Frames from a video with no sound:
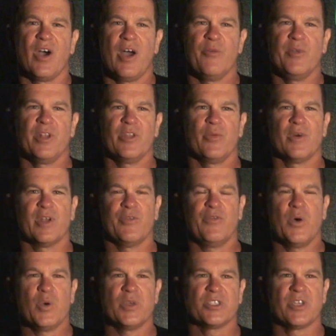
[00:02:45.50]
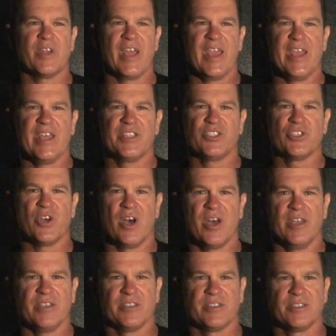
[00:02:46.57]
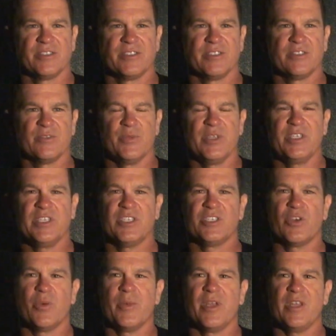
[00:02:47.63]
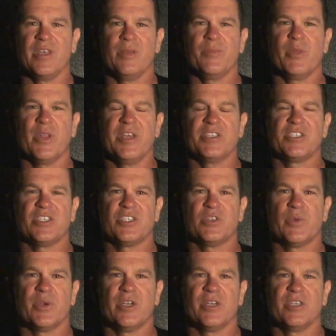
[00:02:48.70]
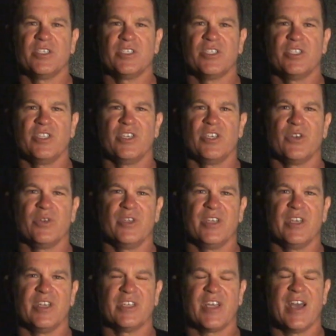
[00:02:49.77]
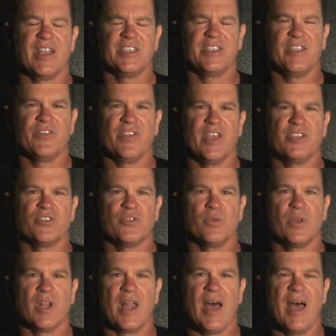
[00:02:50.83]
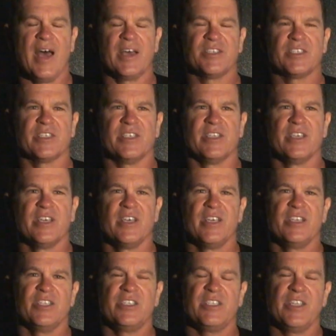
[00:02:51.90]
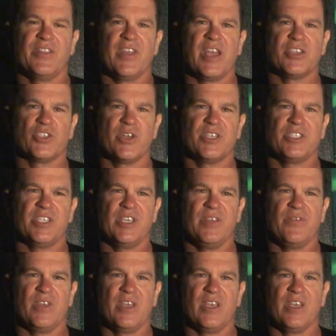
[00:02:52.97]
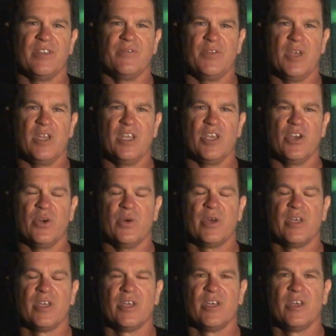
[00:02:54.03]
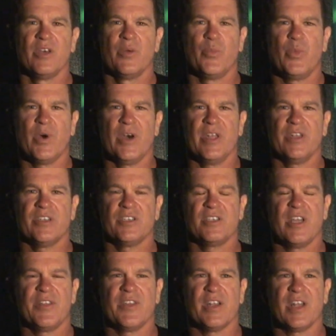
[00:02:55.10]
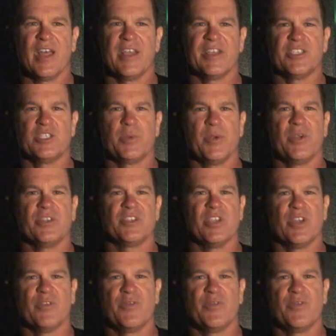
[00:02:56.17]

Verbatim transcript: I really want to focus on hands-on. We see so many places where it's, you know, you get to kind of see things through glass, and you see things on TV and video, but there's nothing like experiencing it